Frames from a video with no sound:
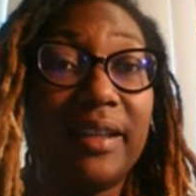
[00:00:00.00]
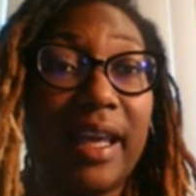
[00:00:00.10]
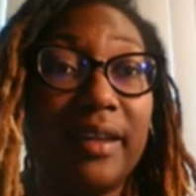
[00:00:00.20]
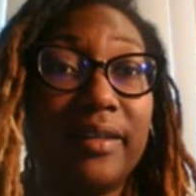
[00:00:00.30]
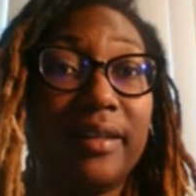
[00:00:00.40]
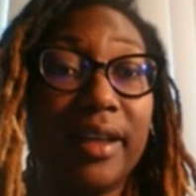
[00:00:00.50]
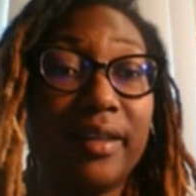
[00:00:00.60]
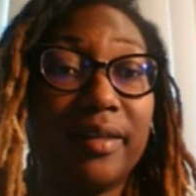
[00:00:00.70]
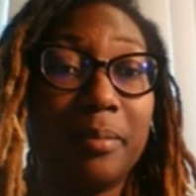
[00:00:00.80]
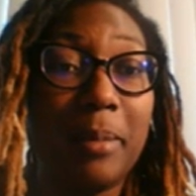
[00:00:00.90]
day
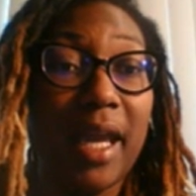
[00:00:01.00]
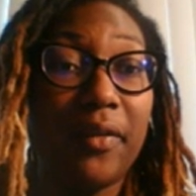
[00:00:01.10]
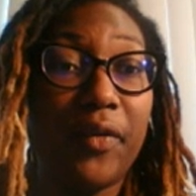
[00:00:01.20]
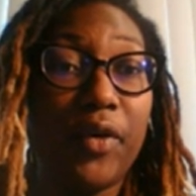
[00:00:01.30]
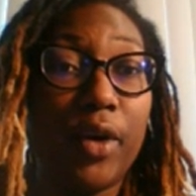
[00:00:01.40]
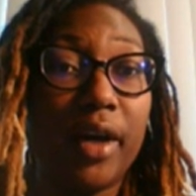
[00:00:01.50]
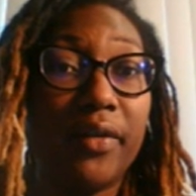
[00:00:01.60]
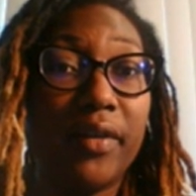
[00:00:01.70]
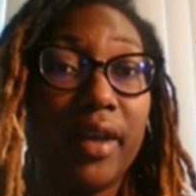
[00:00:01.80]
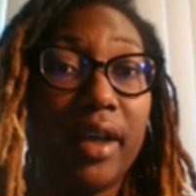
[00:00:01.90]
6, May 4th,
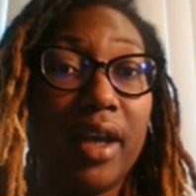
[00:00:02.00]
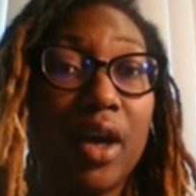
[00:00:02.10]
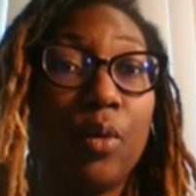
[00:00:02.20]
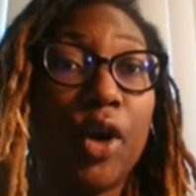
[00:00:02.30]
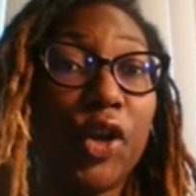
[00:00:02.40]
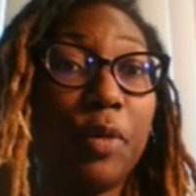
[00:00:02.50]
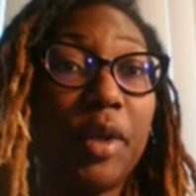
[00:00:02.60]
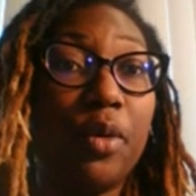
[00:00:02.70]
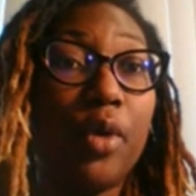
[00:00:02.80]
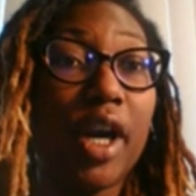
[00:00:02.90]
where you'll
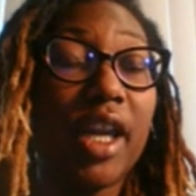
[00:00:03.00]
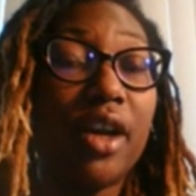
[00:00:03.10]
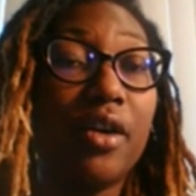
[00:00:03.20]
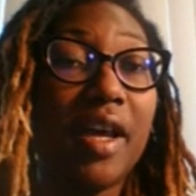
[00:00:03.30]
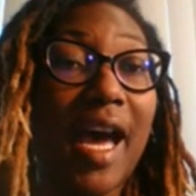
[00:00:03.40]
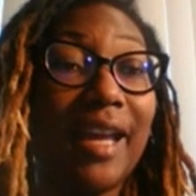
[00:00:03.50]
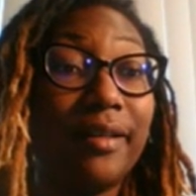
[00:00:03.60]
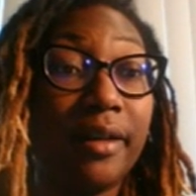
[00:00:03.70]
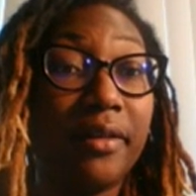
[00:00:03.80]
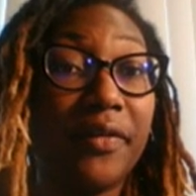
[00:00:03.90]
be working on
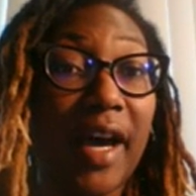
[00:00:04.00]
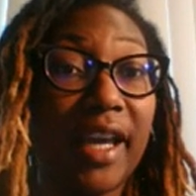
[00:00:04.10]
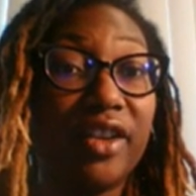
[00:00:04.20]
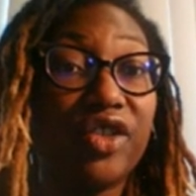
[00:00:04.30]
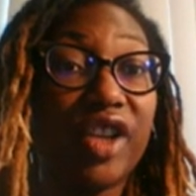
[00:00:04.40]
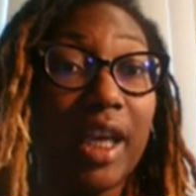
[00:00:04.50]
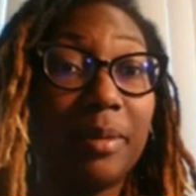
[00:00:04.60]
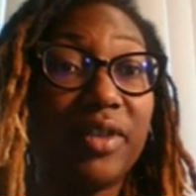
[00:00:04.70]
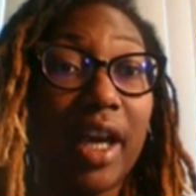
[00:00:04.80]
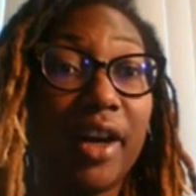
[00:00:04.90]
identifying
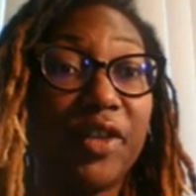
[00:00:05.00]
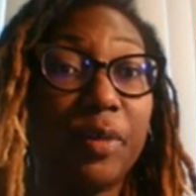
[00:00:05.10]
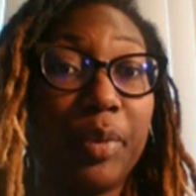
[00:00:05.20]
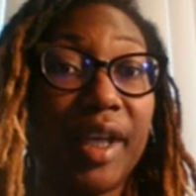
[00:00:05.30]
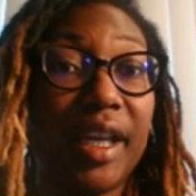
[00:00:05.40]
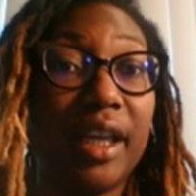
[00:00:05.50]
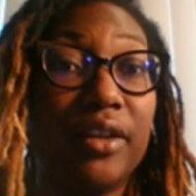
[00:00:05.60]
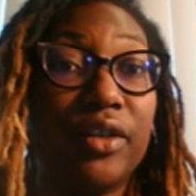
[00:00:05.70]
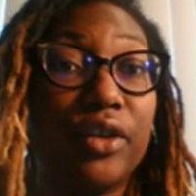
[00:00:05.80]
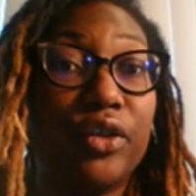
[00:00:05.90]
shapes that are split
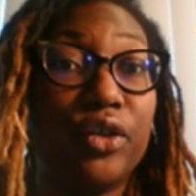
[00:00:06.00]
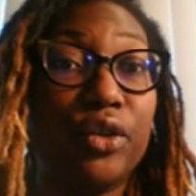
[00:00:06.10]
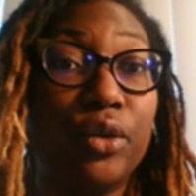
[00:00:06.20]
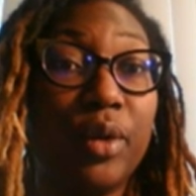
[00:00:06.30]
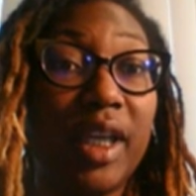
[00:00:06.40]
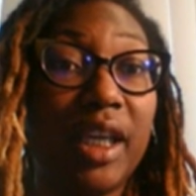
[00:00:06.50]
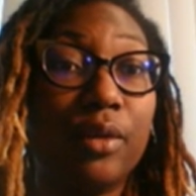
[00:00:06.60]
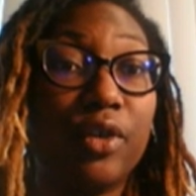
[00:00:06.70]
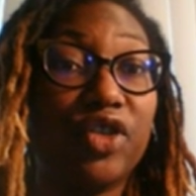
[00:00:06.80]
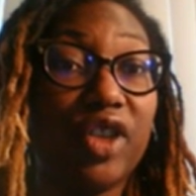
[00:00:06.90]
into 2
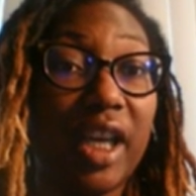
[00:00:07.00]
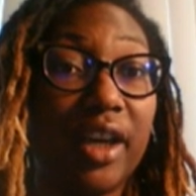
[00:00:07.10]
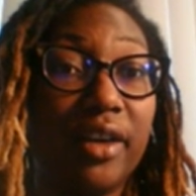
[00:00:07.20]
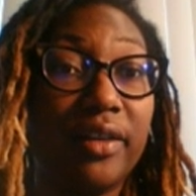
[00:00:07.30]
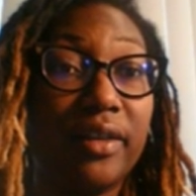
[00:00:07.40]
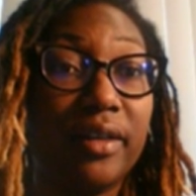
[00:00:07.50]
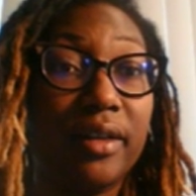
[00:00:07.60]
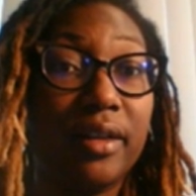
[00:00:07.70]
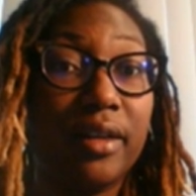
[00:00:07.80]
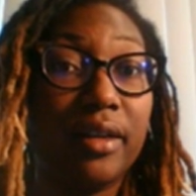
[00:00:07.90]
equal shares
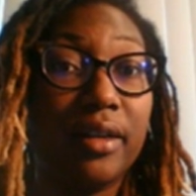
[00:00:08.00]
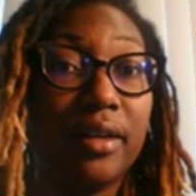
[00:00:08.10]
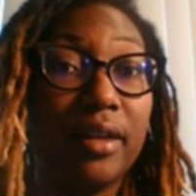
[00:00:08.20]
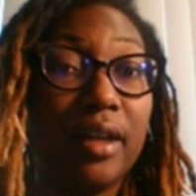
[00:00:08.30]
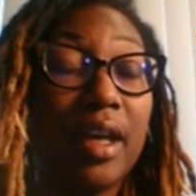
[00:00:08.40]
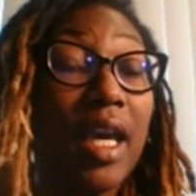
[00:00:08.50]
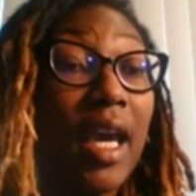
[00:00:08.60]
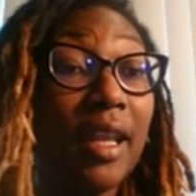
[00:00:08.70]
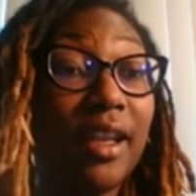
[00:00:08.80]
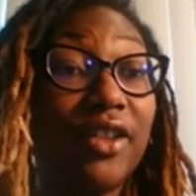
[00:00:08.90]

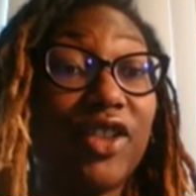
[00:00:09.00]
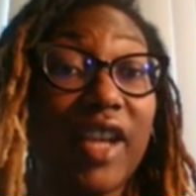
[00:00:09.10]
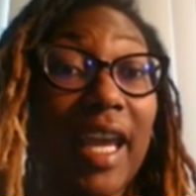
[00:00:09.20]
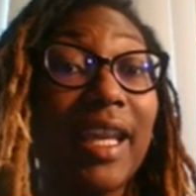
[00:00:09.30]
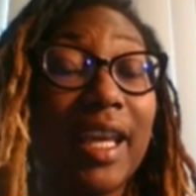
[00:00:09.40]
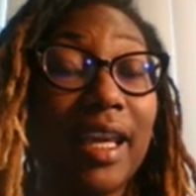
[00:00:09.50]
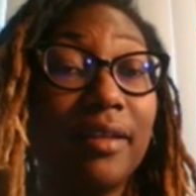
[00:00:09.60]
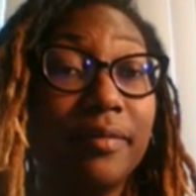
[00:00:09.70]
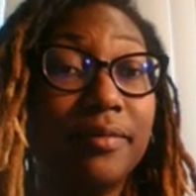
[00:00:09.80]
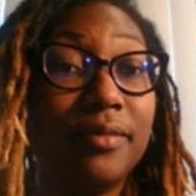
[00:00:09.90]
and then
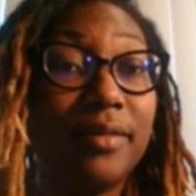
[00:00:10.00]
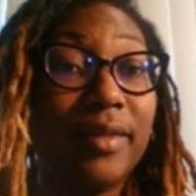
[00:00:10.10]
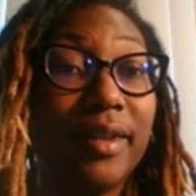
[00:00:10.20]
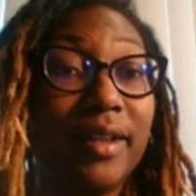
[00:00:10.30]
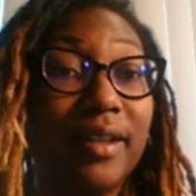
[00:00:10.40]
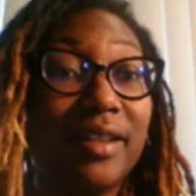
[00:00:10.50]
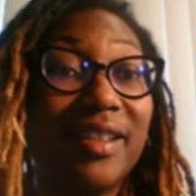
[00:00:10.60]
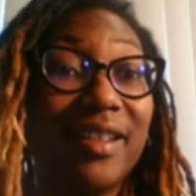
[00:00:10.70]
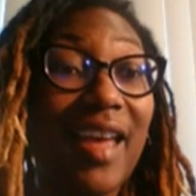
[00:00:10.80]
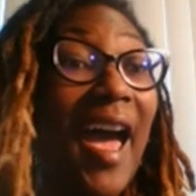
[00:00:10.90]
shading
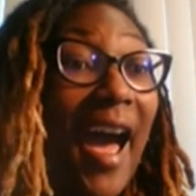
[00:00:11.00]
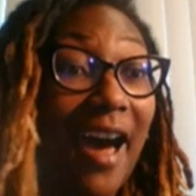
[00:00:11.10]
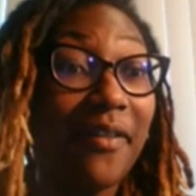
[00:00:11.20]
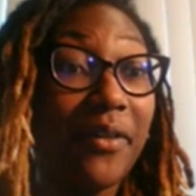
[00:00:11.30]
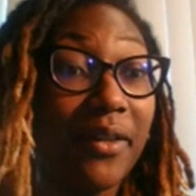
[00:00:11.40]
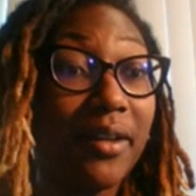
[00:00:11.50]
half